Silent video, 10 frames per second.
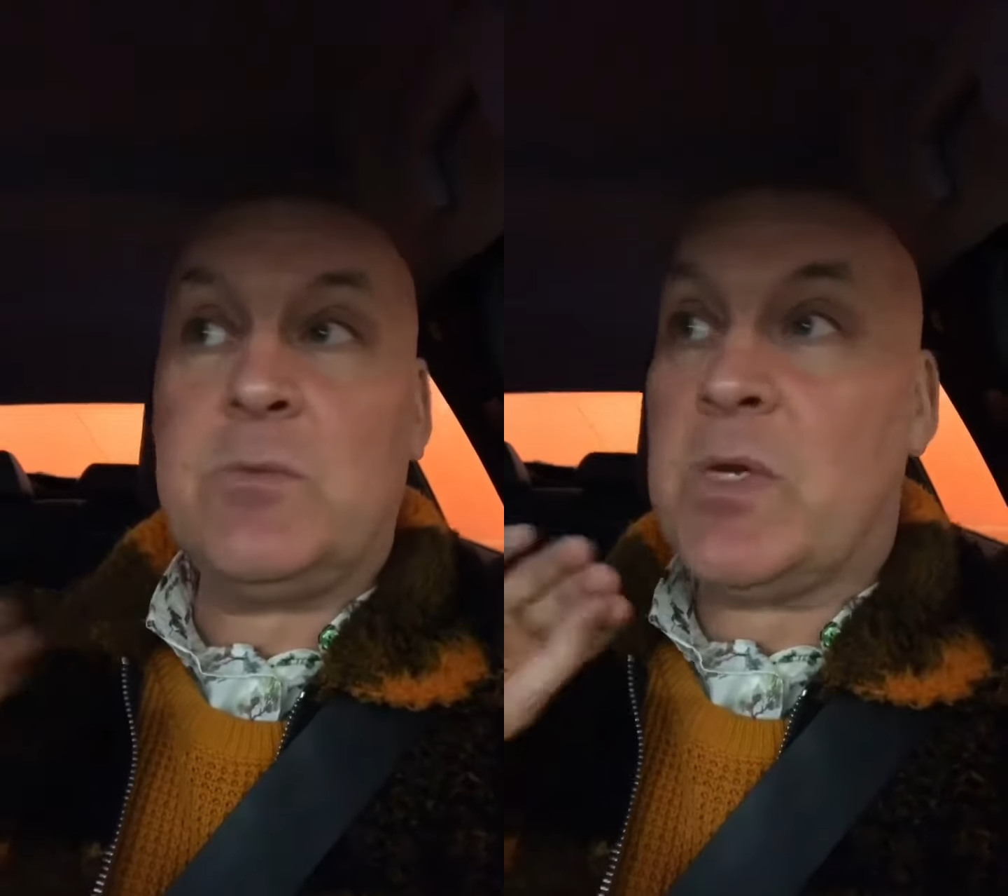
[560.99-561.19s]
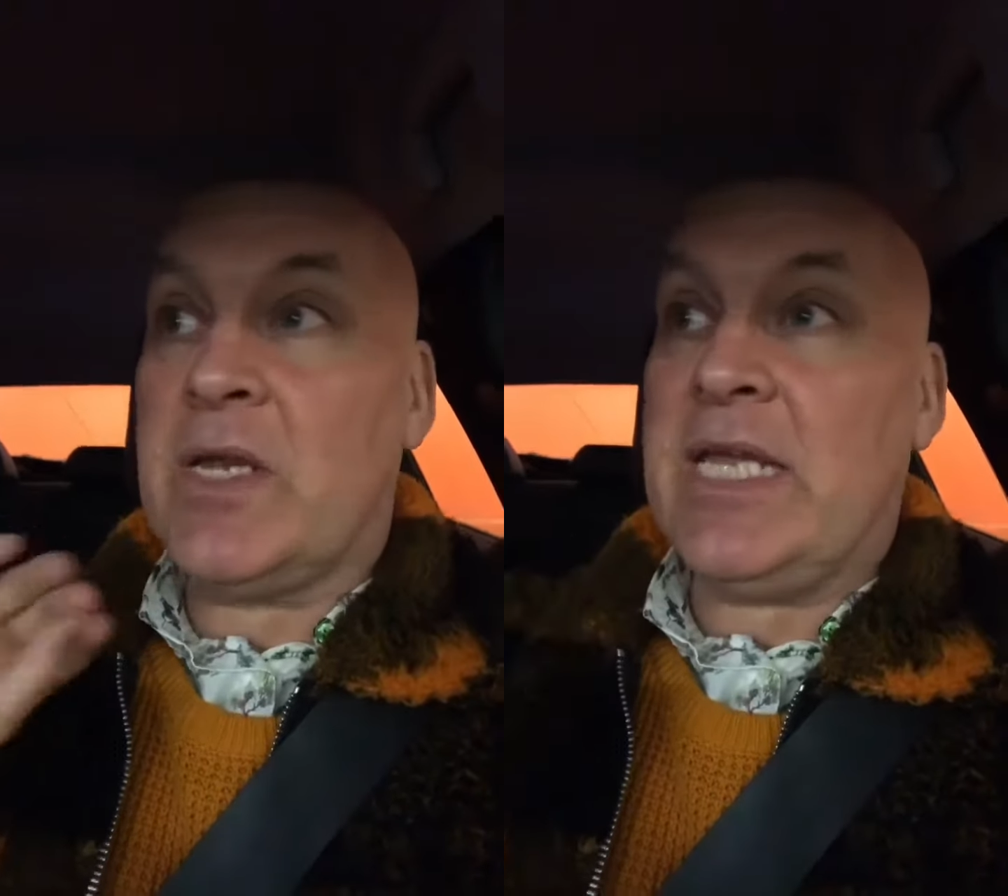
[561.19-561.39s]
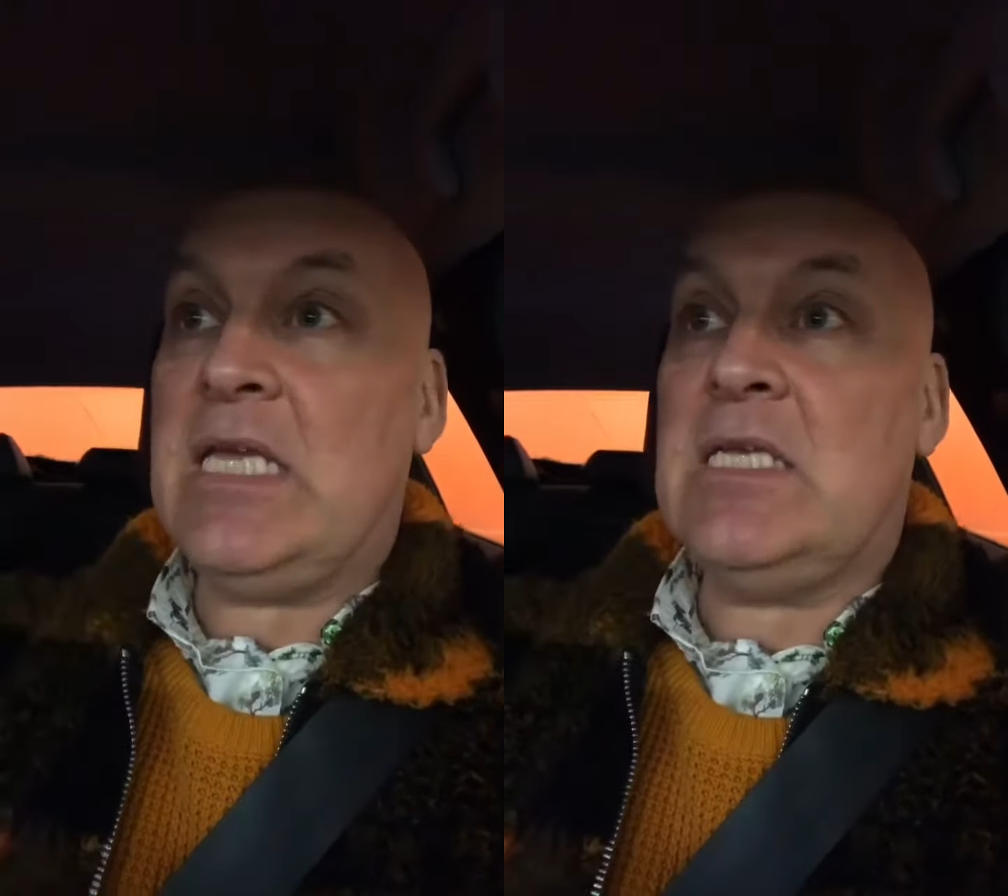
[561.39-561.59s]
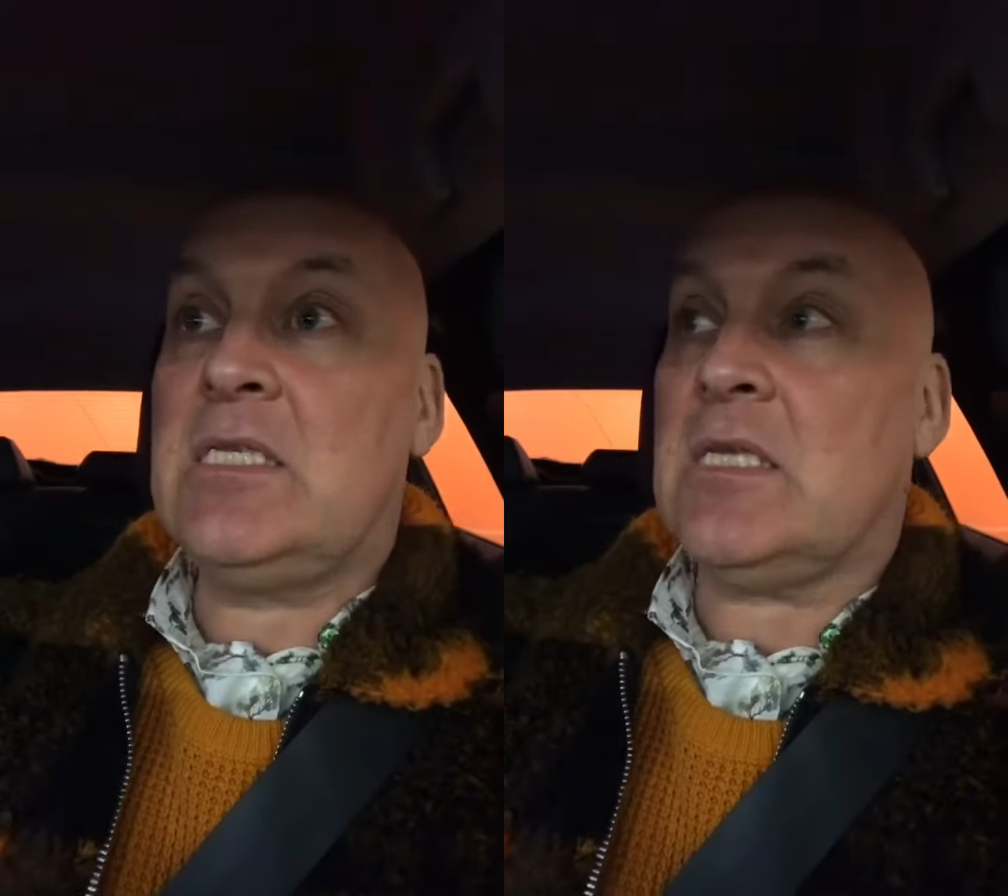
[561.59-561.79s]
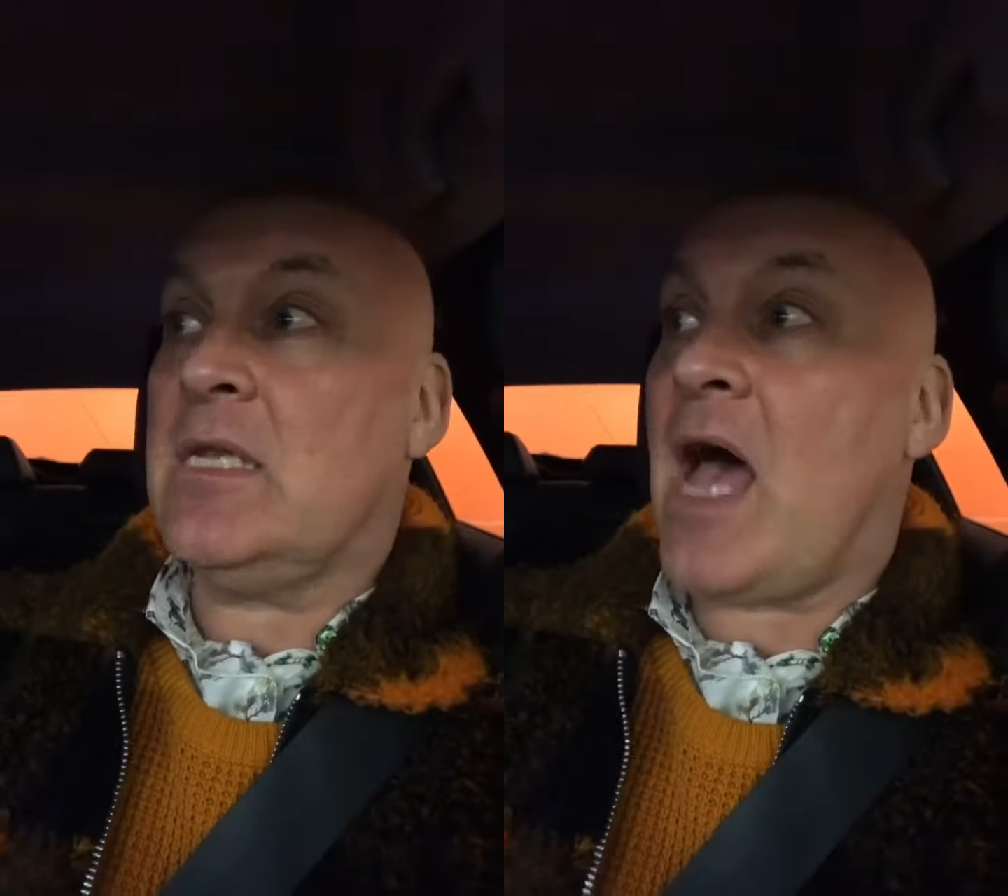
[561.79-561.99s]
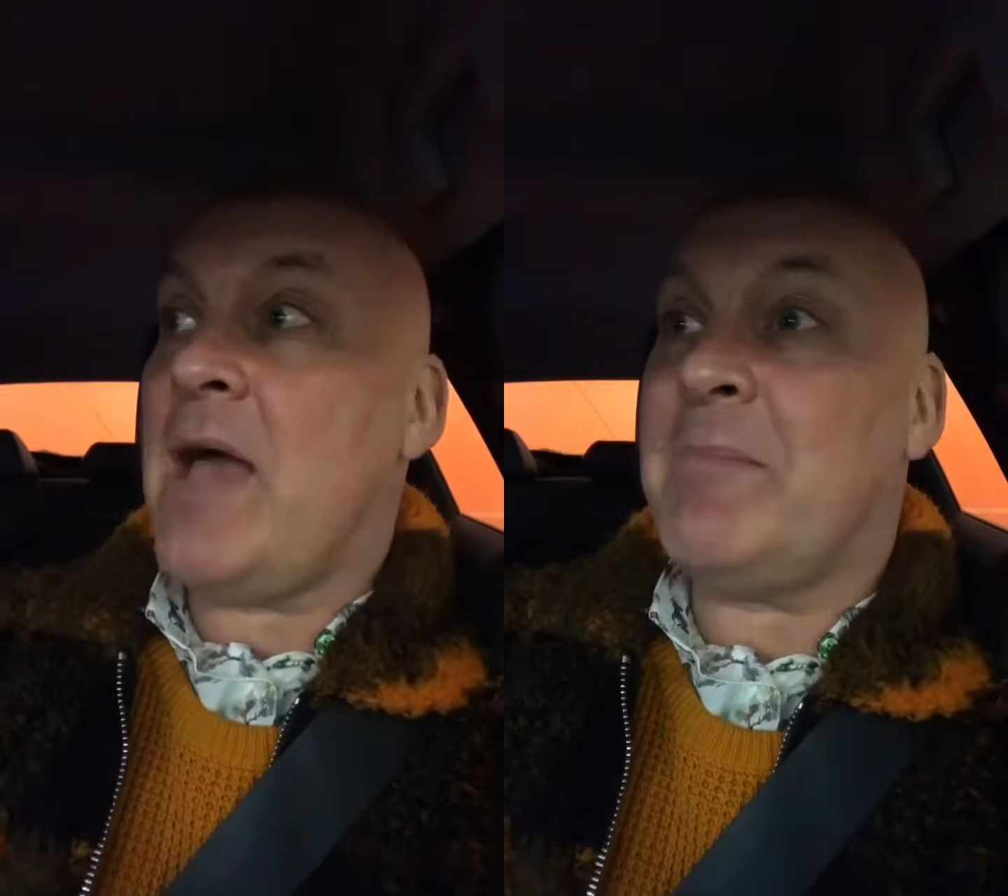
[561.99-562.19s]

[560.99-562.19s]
we're gonna eat and I